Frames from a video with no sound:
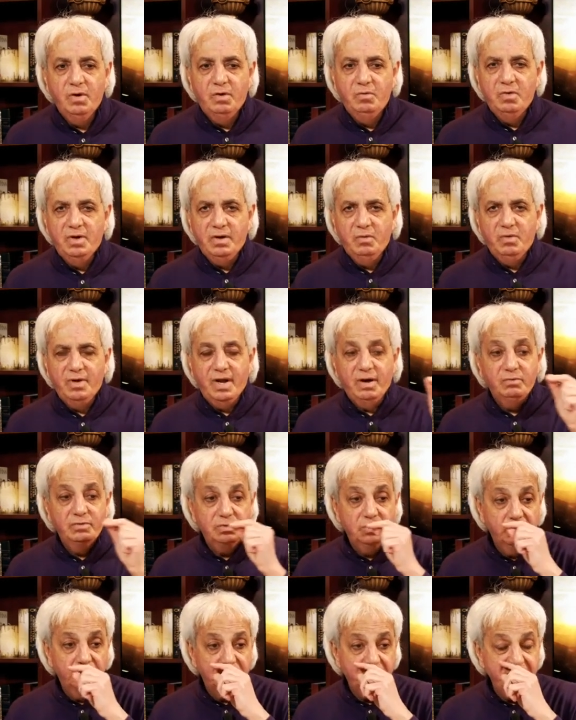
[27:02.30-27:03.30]
When, when I
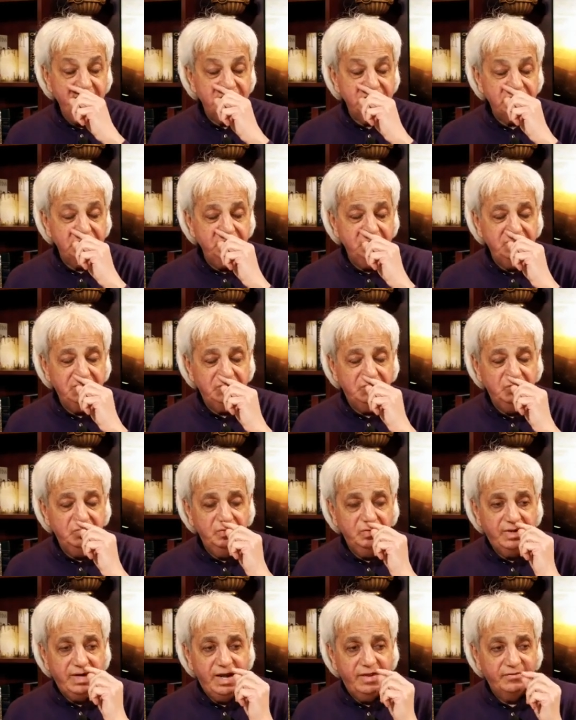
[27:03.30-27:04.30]
would go to Miss
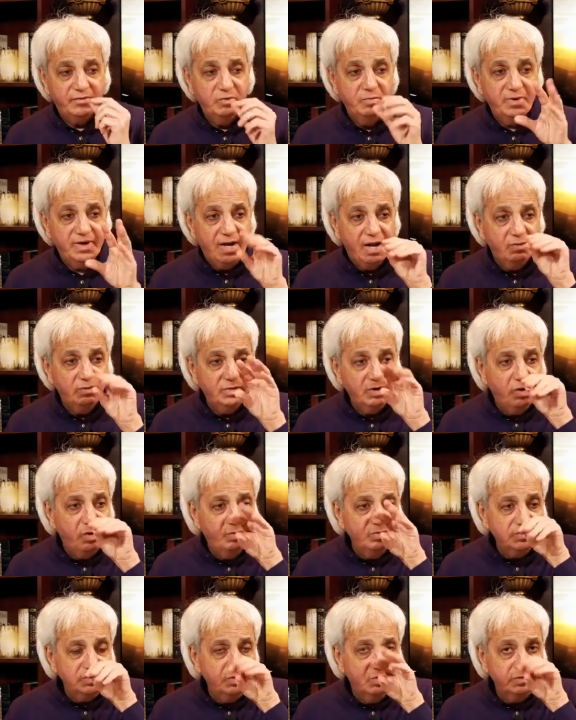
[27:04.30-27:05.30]
to Kathryn Kuhlman, I would
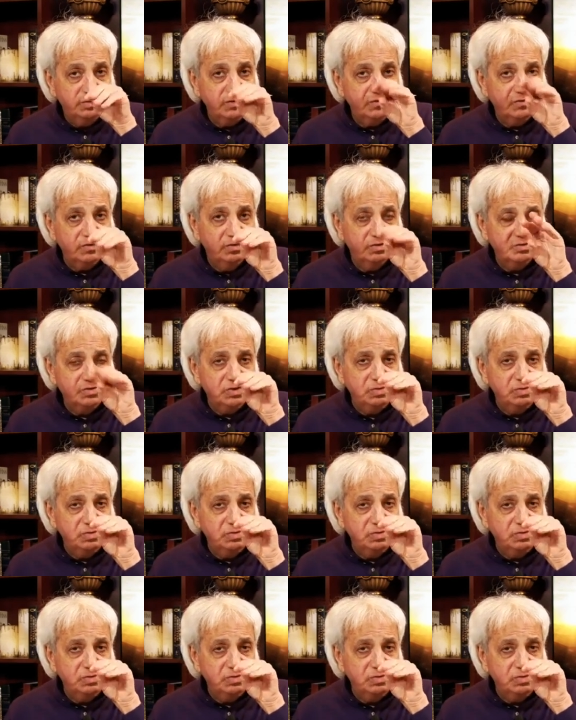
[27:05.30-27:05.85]
always notice her.